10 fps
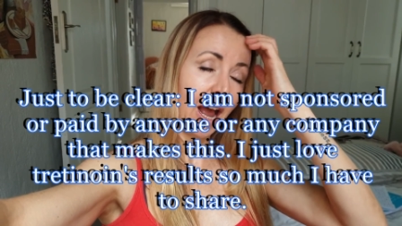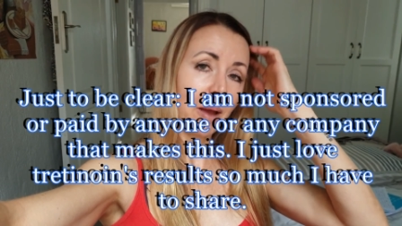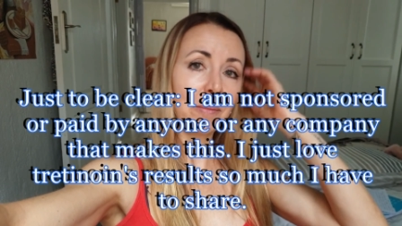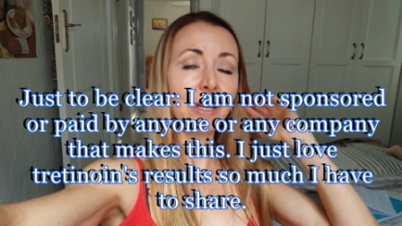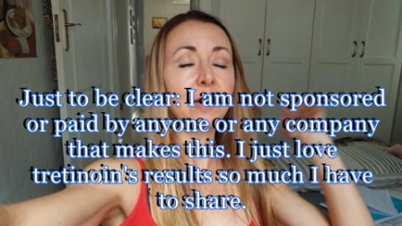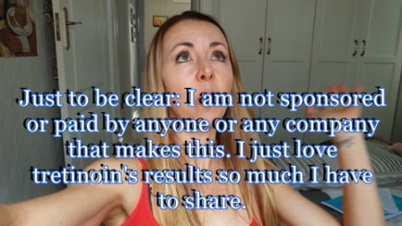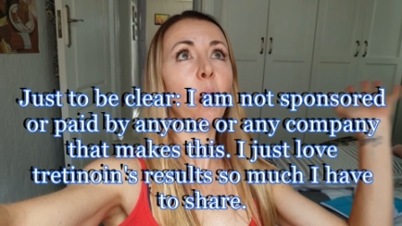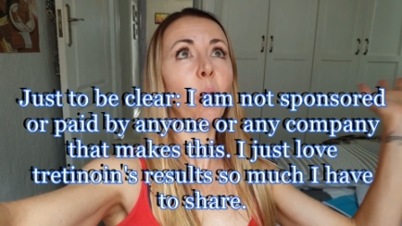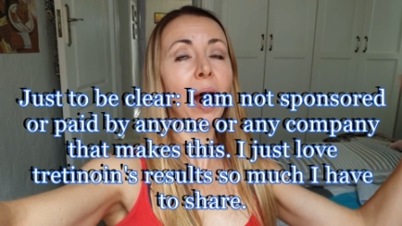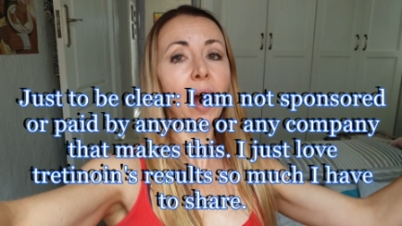I mean,
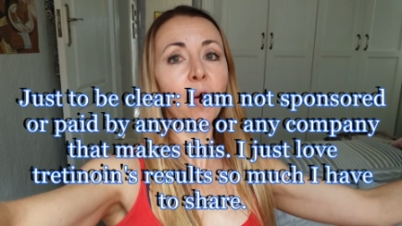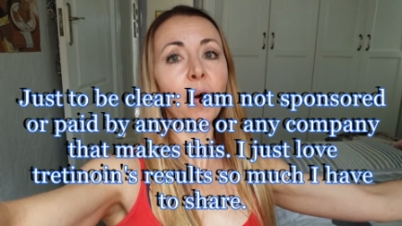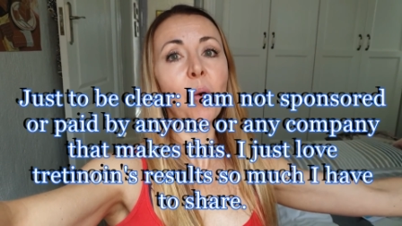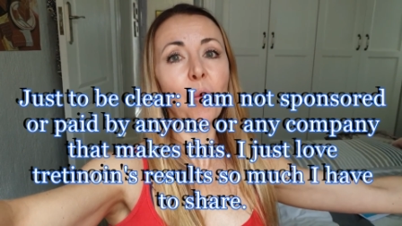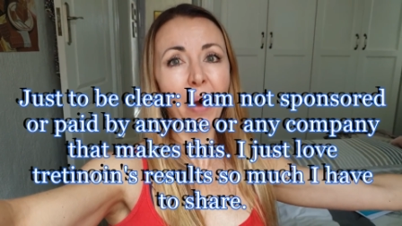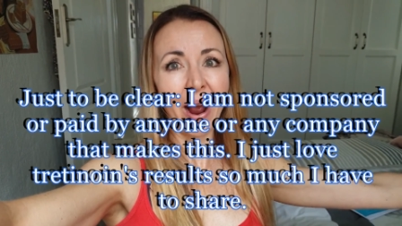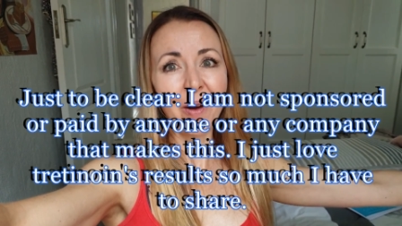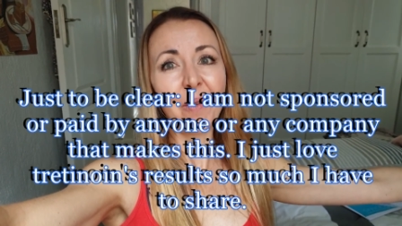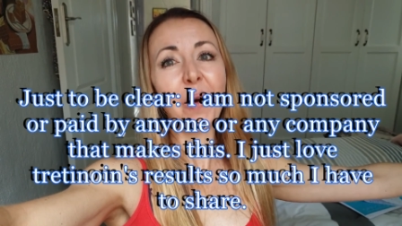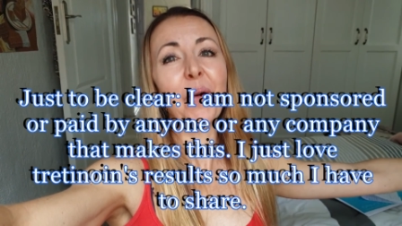wow, wow,